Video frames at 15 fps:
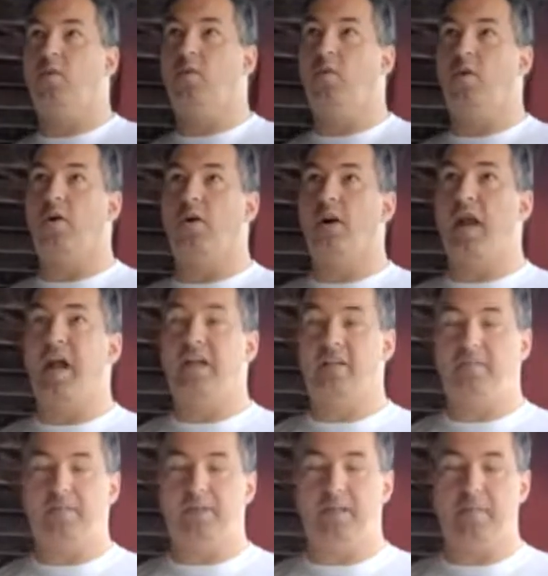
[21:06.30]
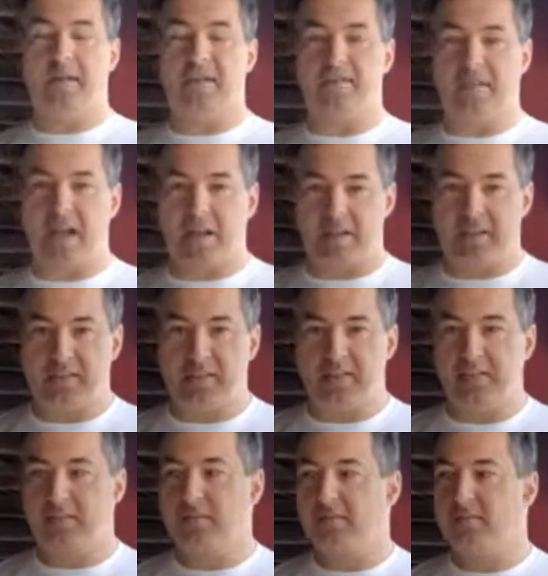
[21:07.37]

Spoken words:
or how you feel about the virus,